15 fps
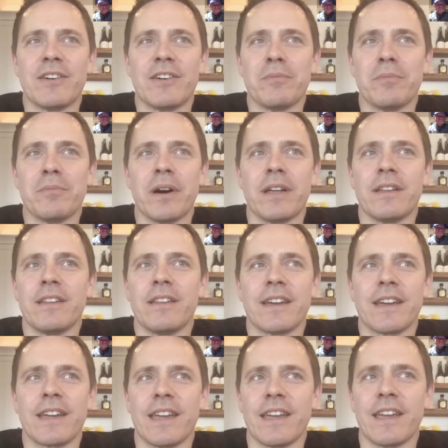but
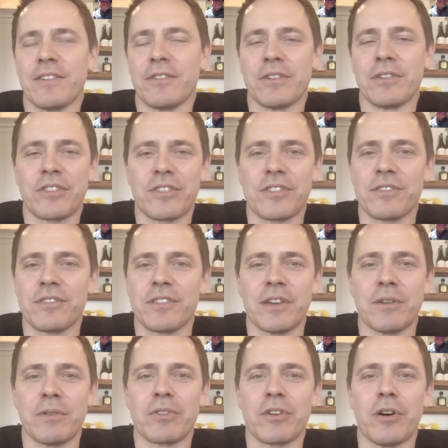again, it was
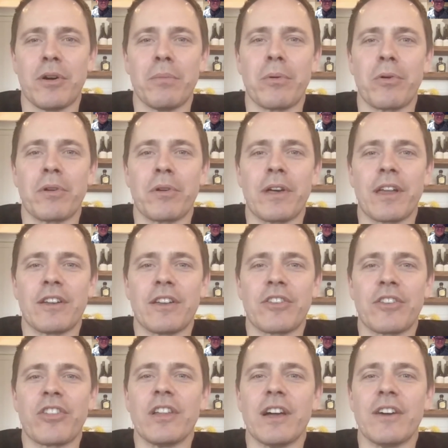all born out of
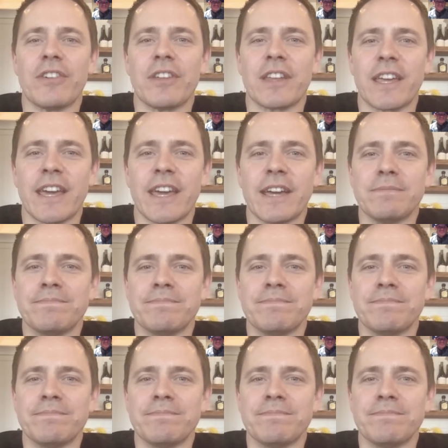just the love of the game.